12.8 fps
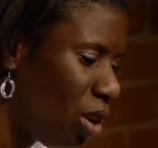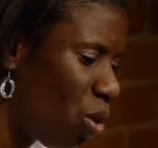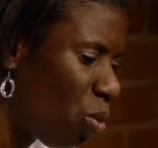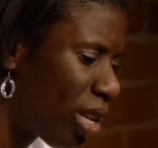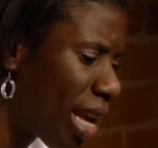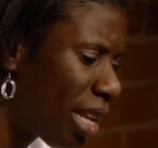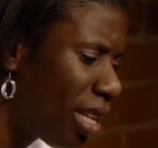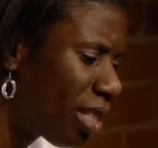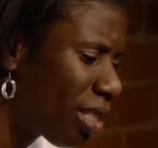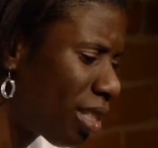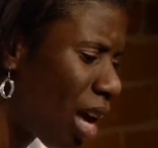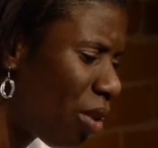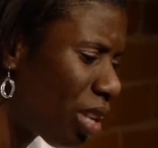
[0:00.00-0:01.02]
When I need
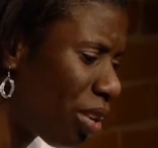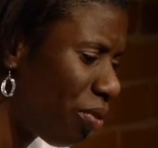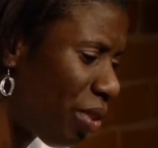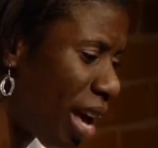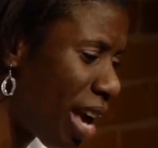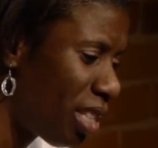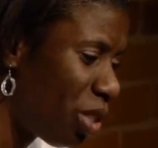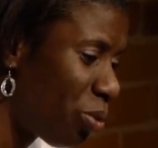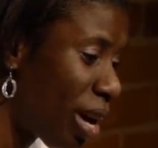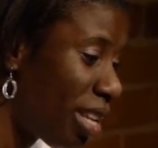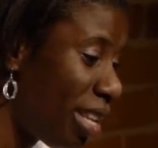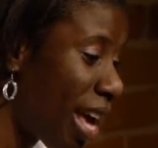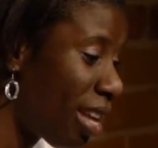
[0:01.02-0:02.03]
sound advice, you
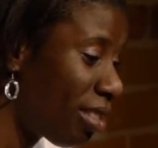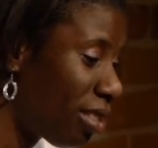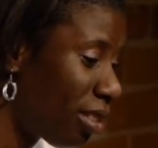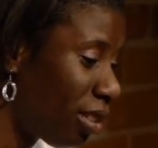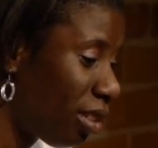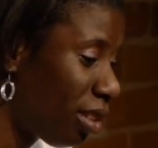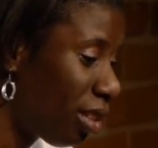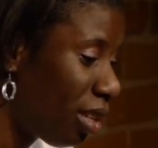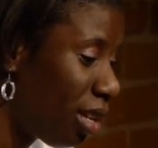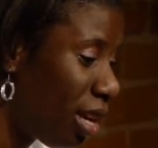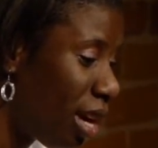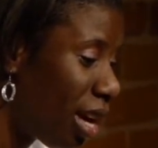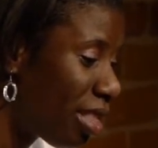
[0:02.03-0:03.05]
are the answer.
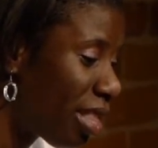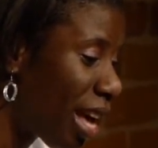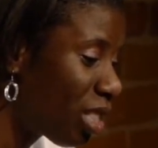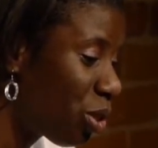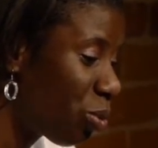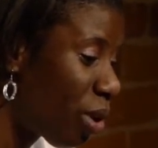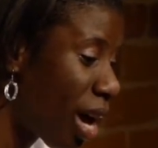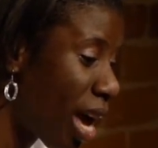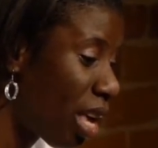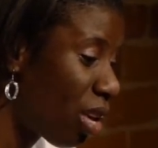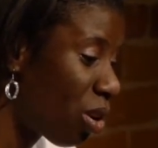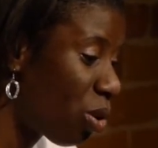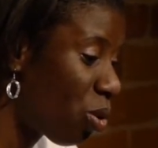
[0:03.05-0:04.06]
And that's
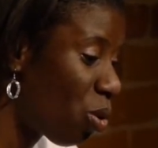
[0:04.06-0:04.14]
why,